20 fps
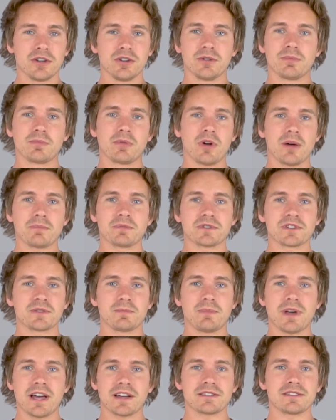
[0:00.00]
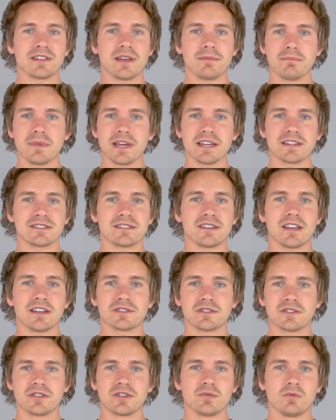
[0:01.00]
Good proper specs that make
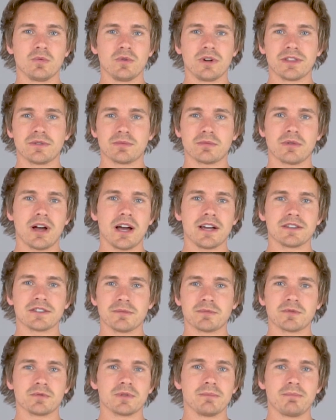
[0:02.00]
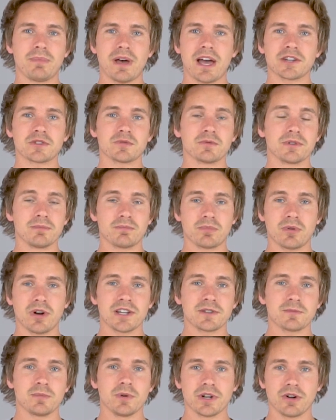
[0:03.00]
sense, good width, rise, upsweep, backsweep,
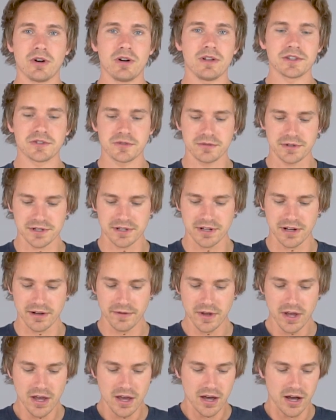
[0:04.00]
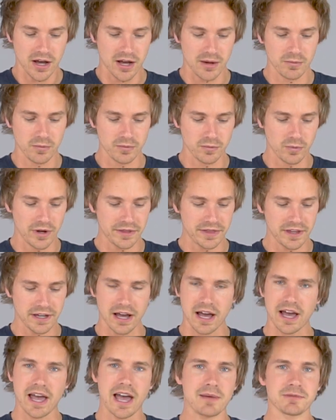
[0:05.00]
price point, all that sort of stuff. One thing
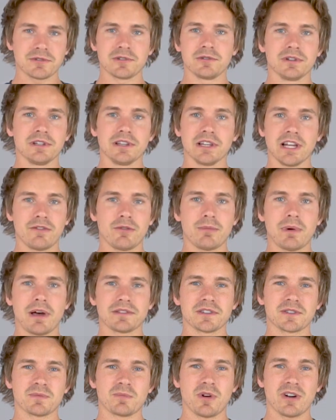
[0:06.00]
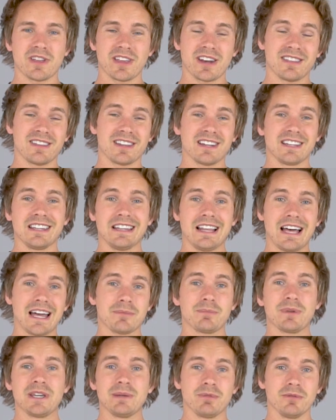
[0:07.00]
I absolutely love about this bar that I think a lot
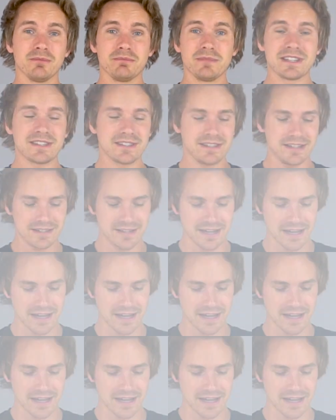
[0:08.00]
of people miss these